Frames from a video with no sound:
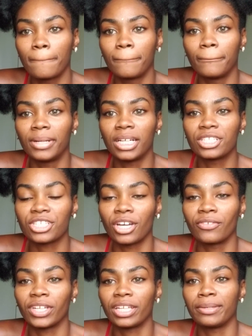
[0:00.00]
much
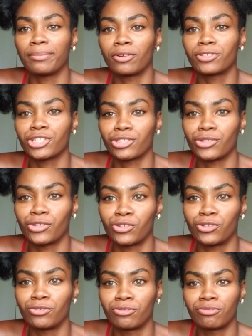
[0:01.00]
of an
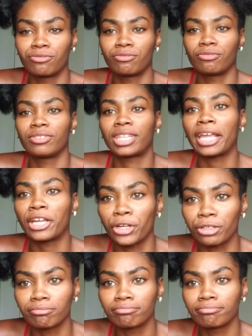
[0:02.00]
emotional
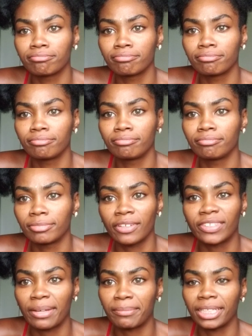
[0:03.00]
thinker,
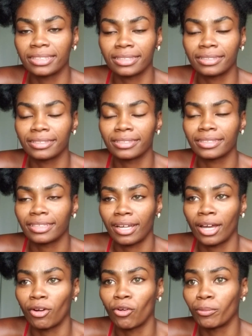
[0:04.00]
if that makes sense.
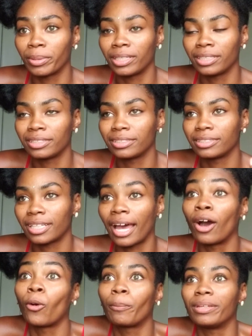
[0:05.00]
I hope it is. I
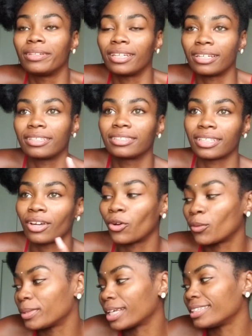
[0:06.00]
hope it does. I
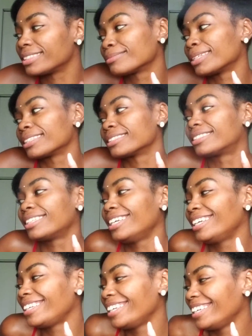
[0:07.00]
hope that is making
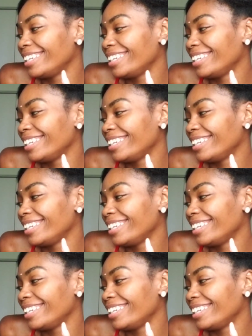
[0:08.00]
sense.